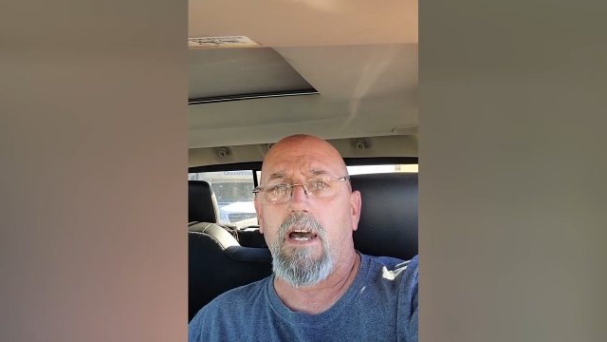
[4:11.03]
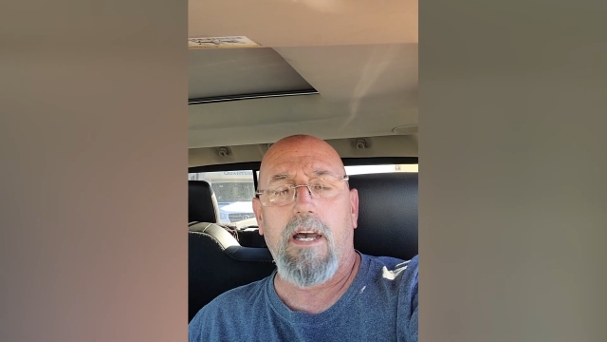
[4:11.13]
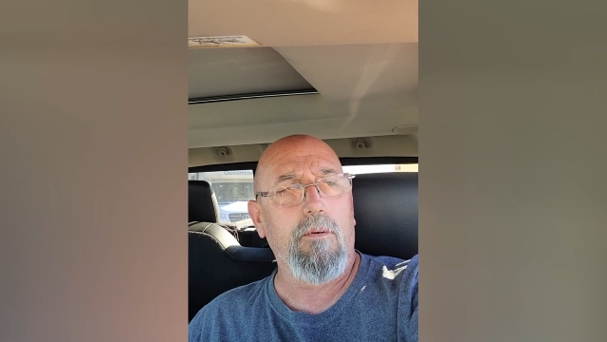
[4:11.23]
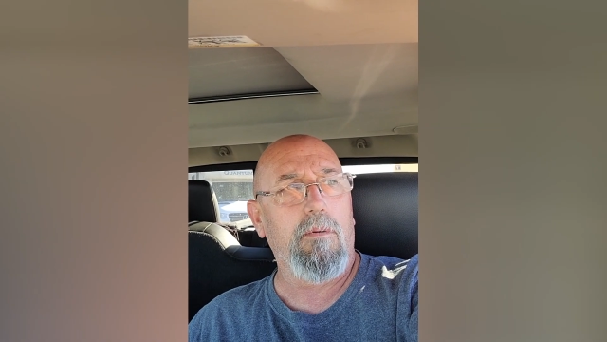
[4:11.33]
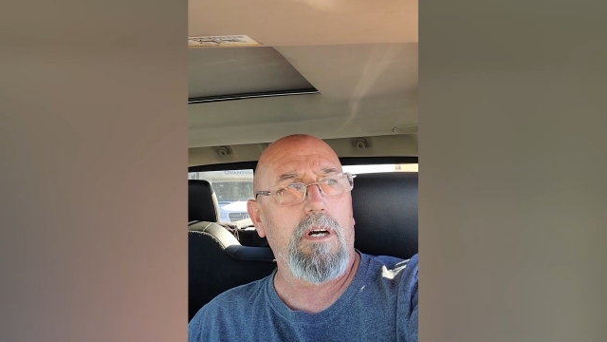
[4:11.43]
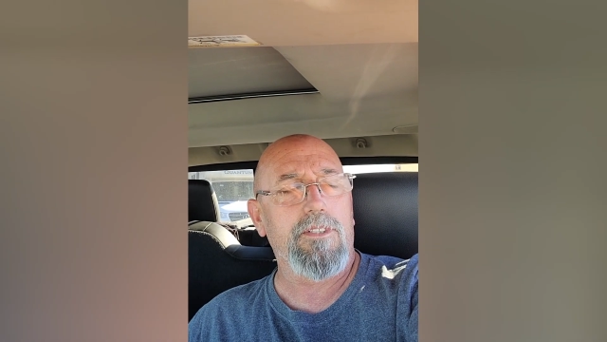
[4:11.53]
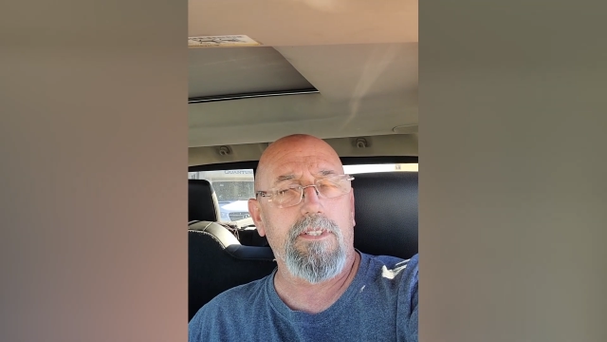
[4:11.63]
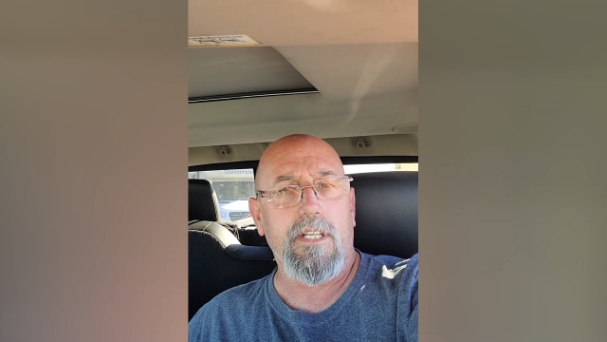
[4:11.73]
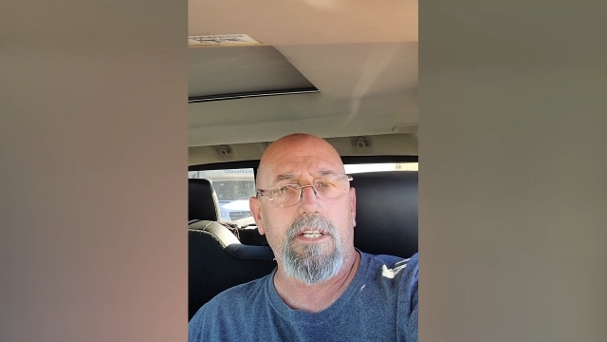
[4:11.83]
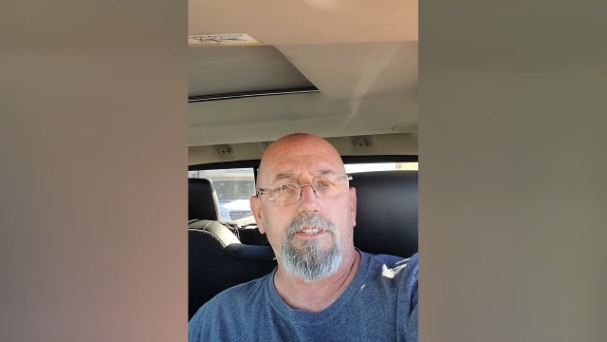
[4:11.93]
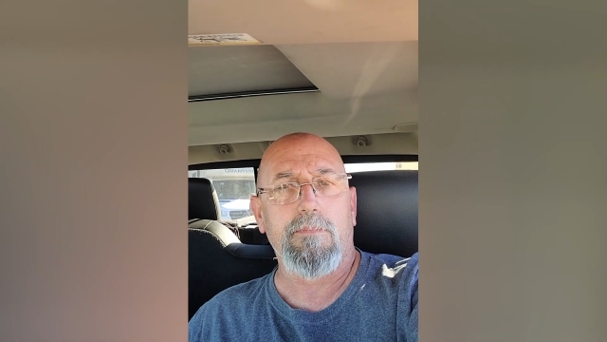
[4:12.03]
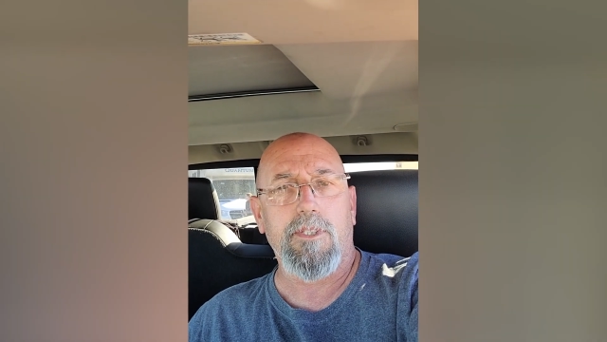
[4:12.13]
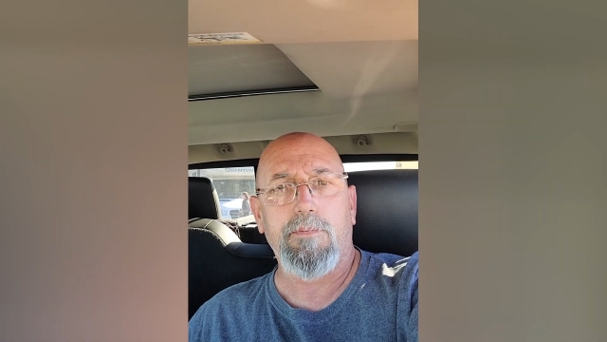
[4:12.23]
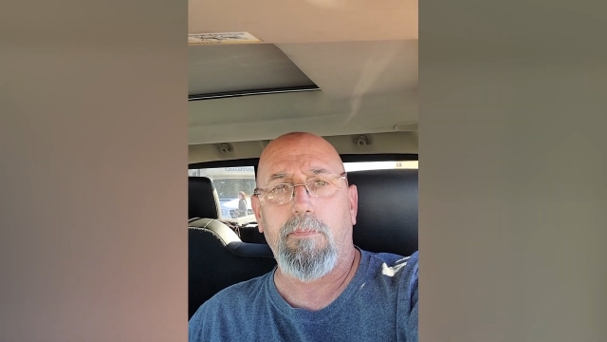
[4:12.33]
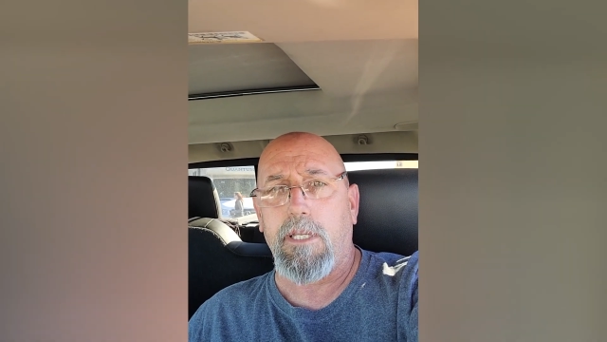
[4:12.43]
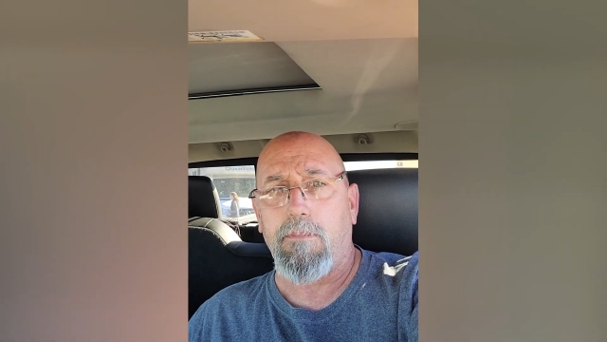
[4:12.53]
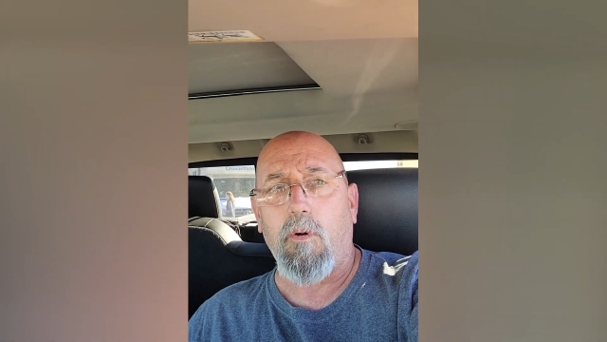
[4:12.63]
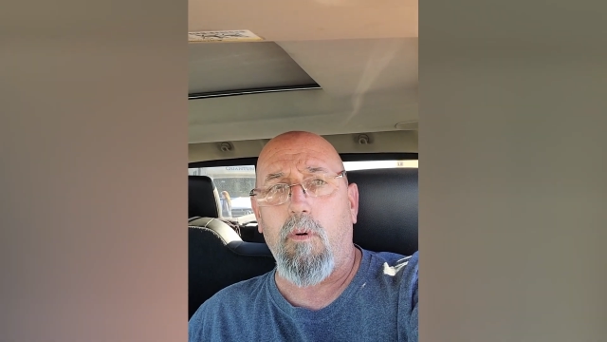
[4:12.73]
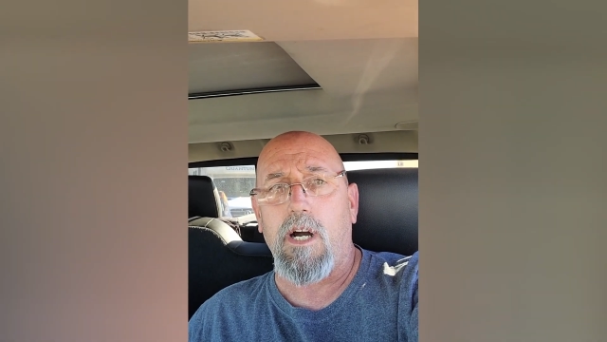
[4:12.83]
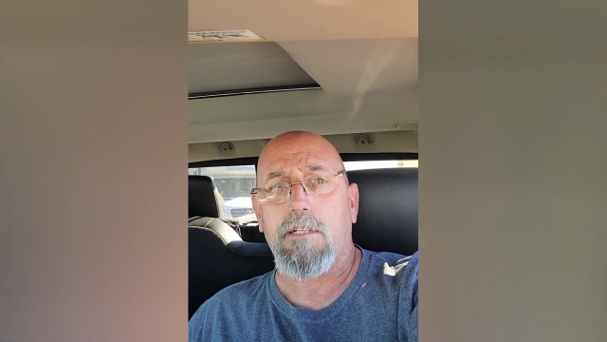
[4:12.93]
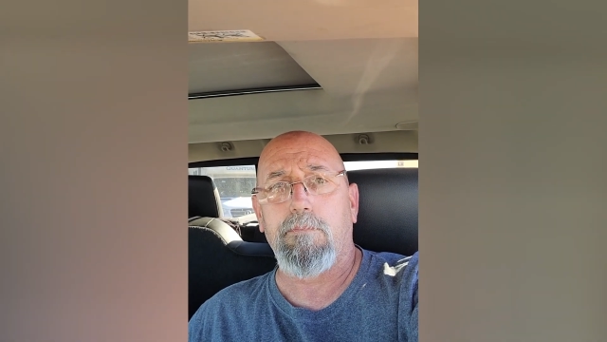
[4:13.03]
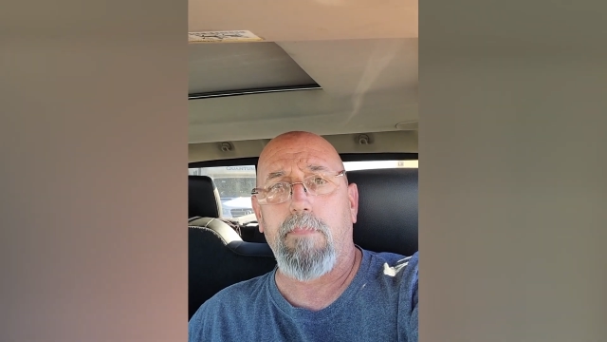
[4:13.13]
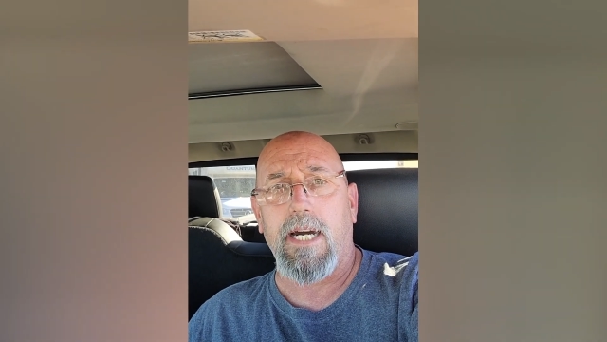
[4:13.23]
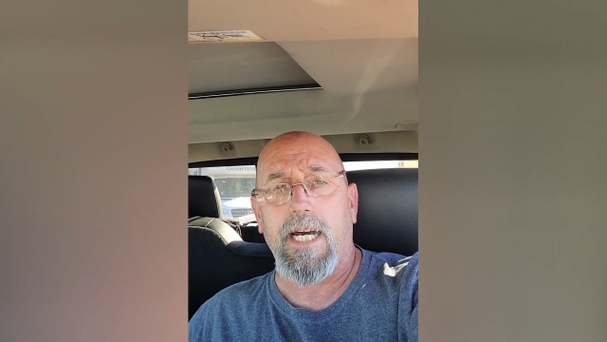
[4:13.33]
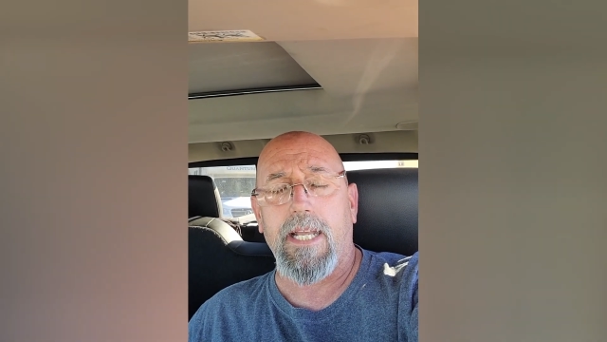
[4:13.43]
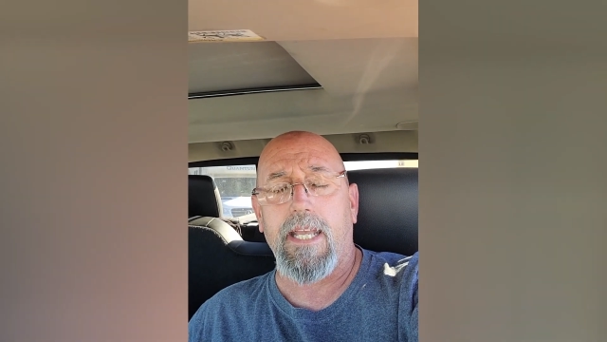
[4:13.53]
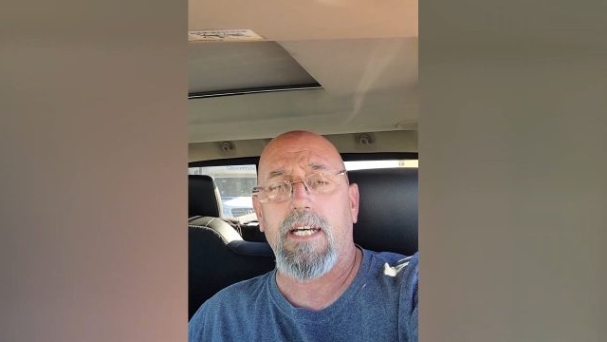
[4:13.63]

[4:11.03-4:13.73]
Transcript: I watched as multiple people walked by